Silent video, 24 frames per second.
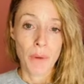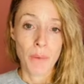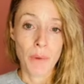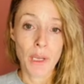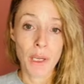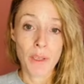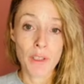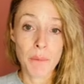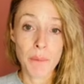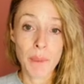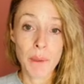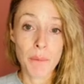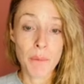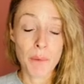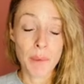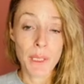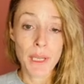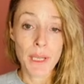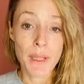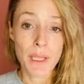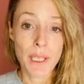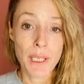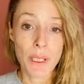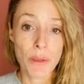We're going to be
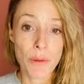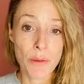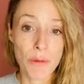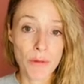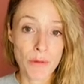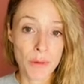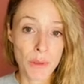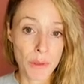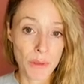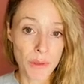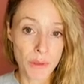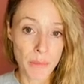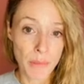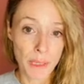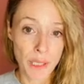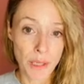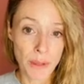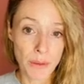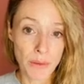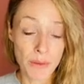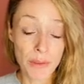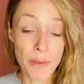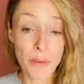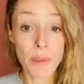breathing through the
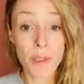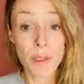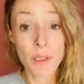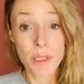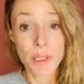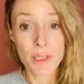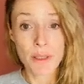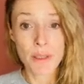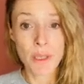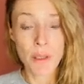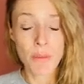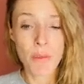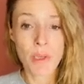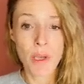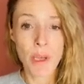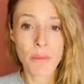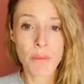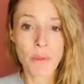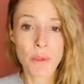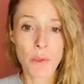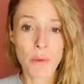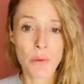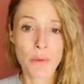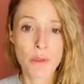mouth, which is
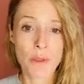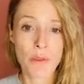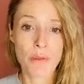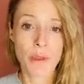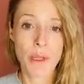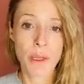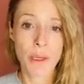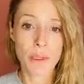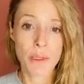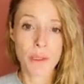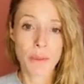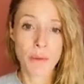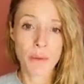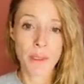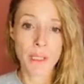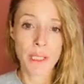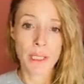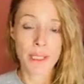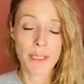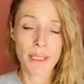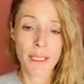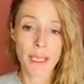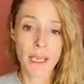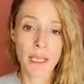sometimes controversial
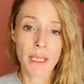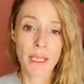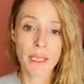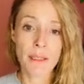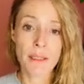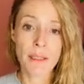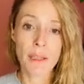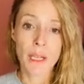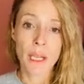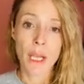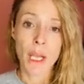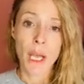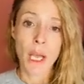these days,